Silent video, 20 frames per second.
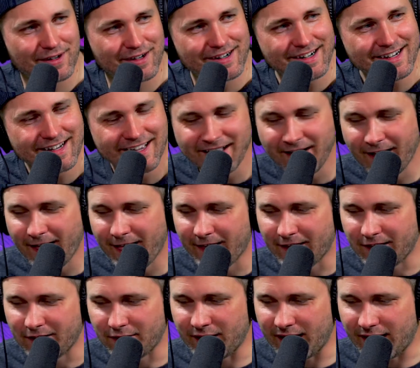somewhere
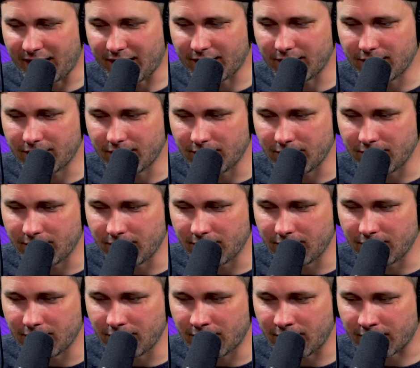that
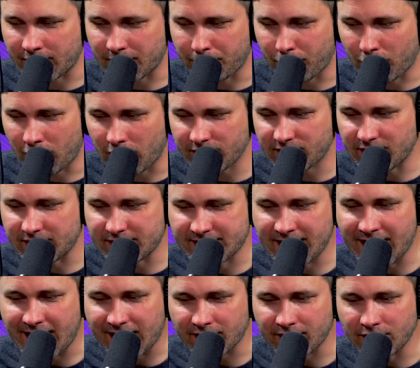a
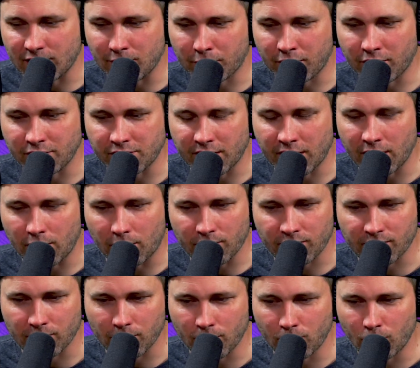composite deck that you put on your
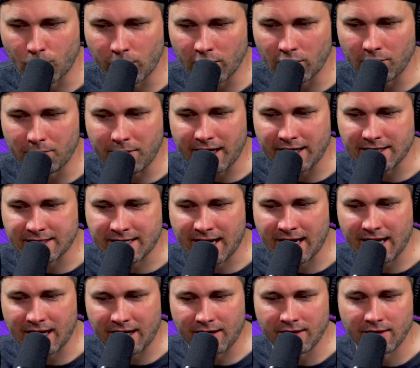house will
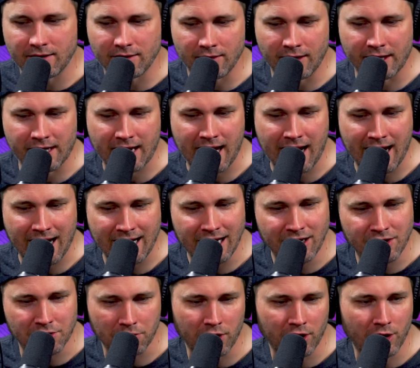maintain like
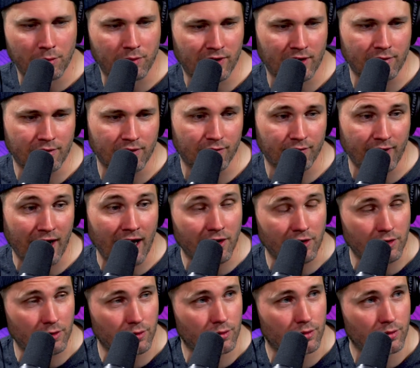80 to 100% of its
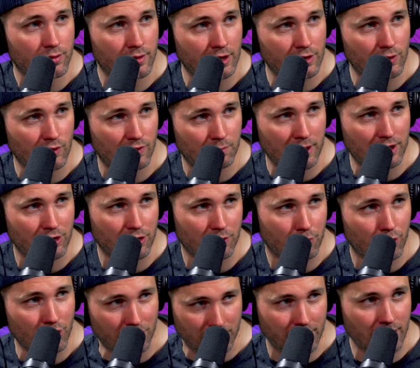value that you
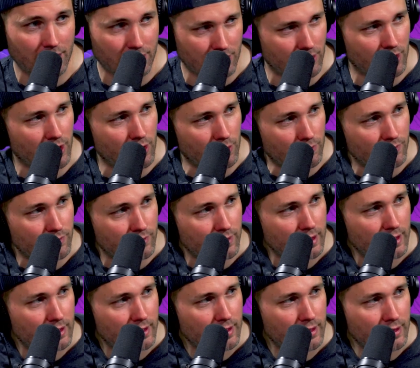spend on putting it into your
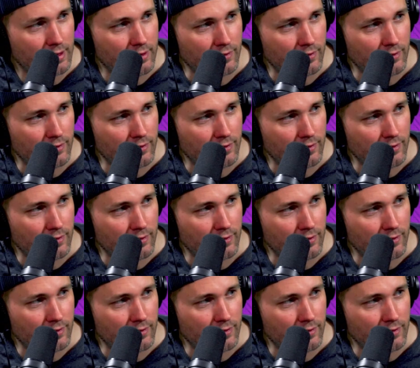house.